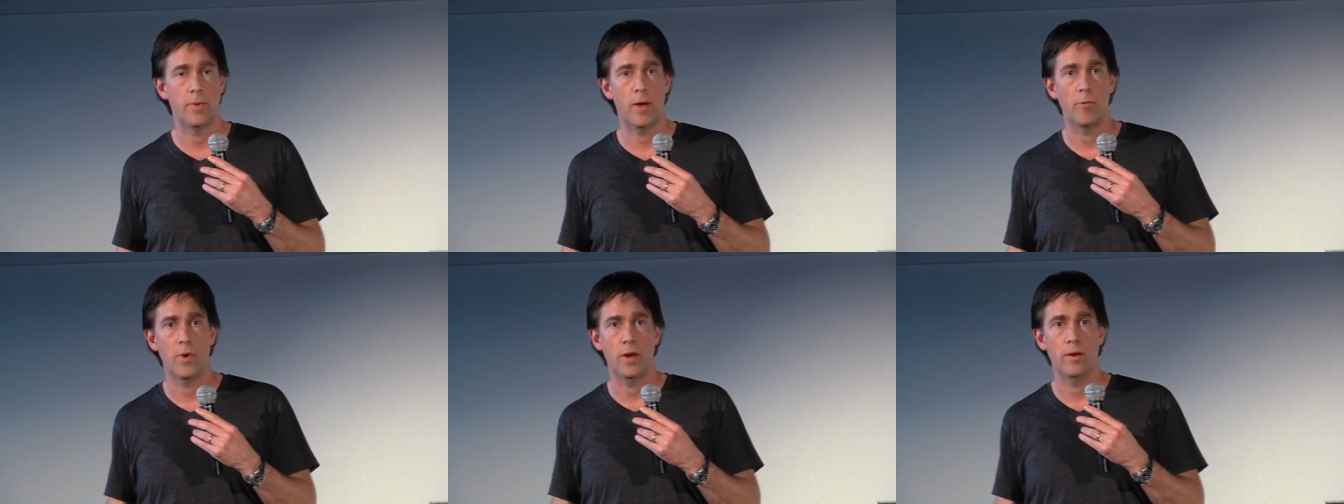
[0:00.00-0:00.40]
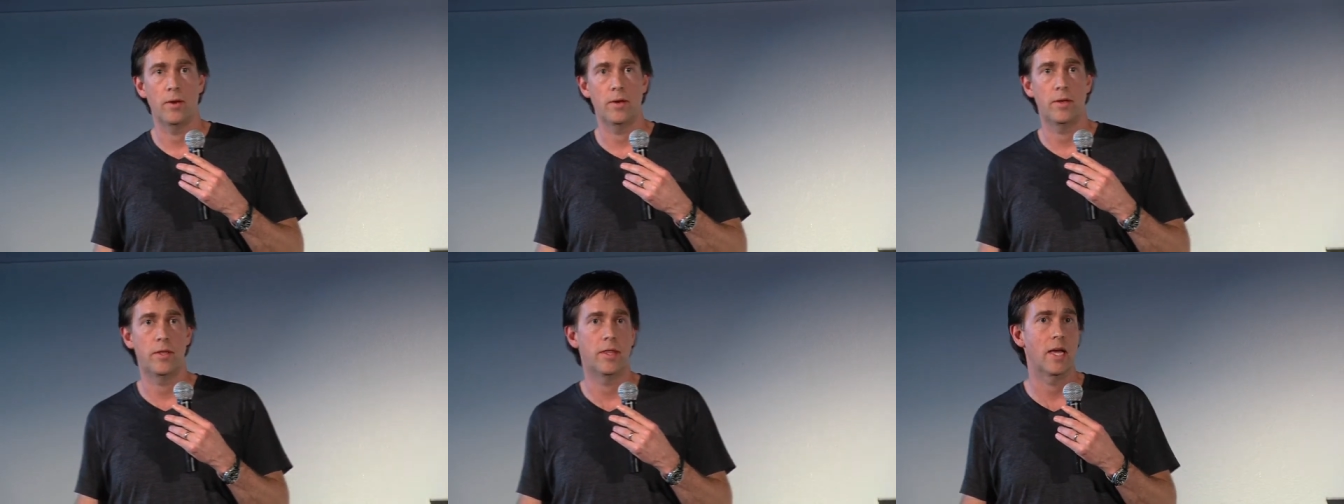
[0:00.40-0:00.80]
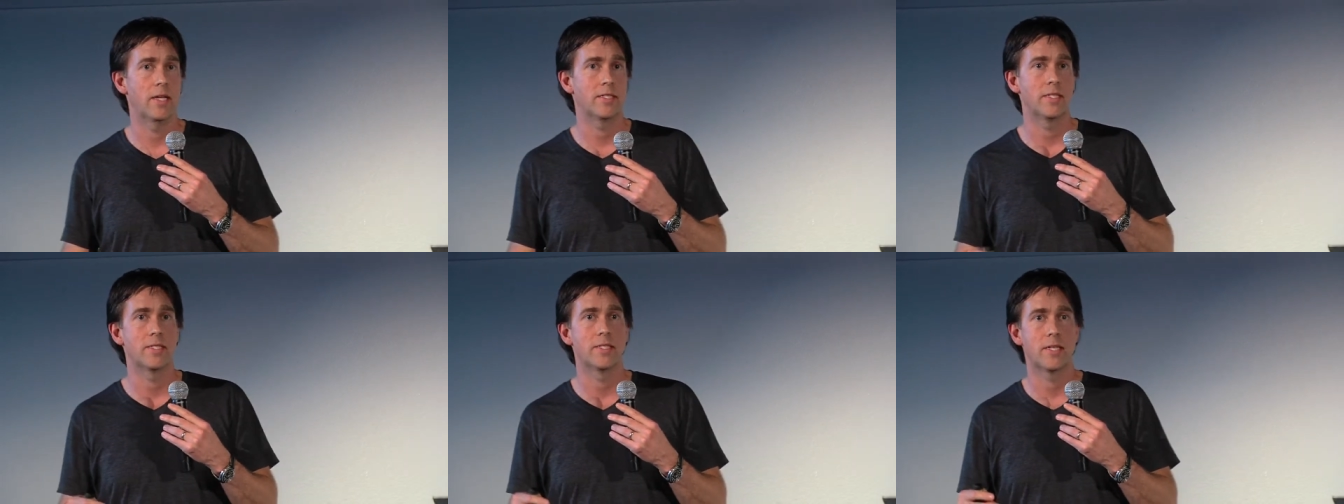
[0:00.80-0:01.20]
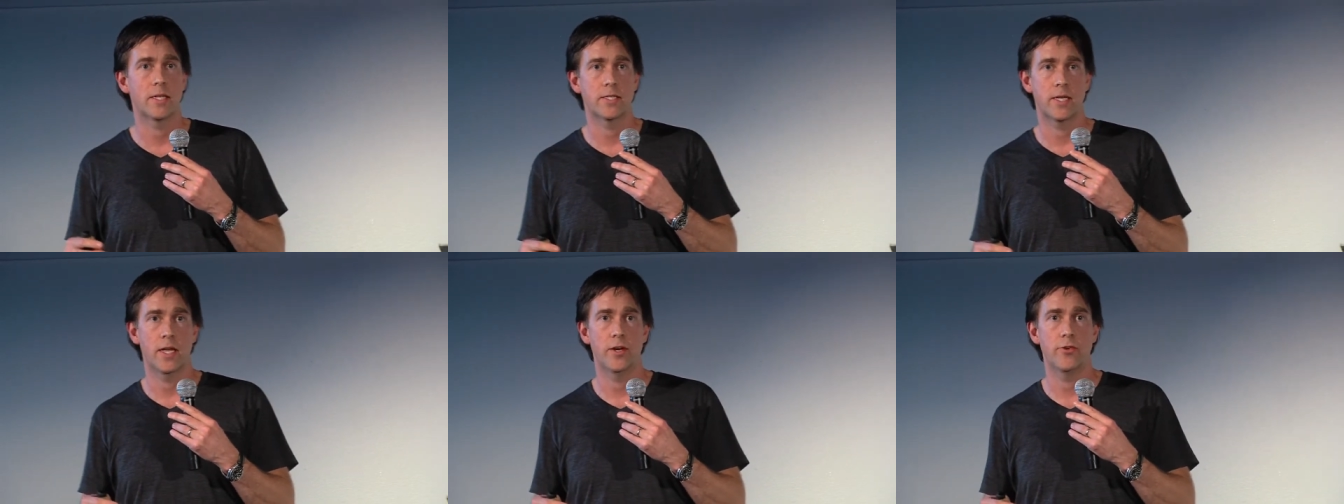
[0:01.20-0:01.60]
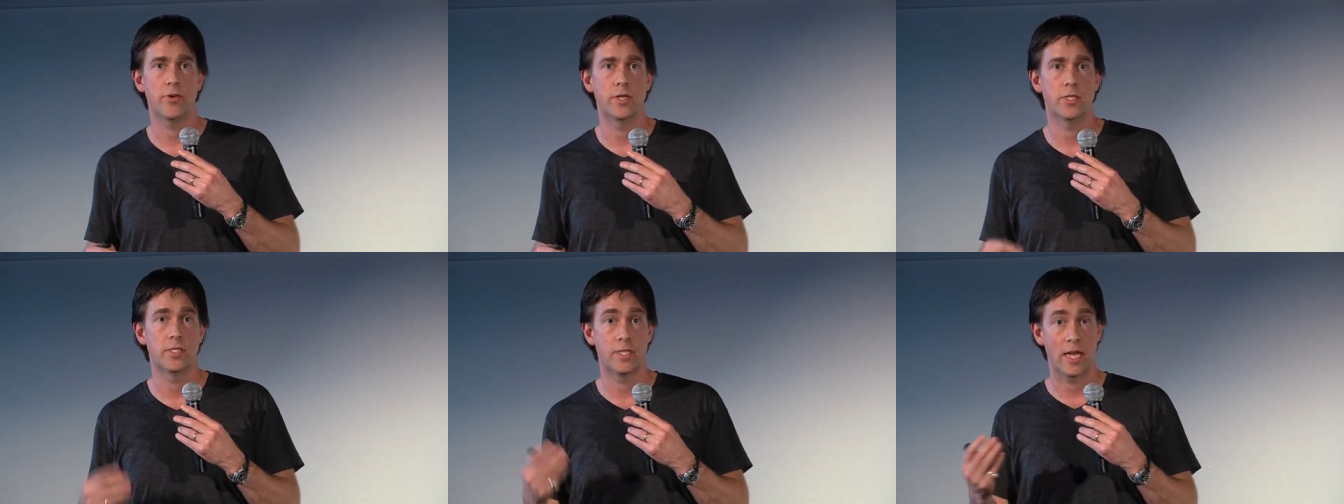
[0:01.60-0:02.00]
about 1,600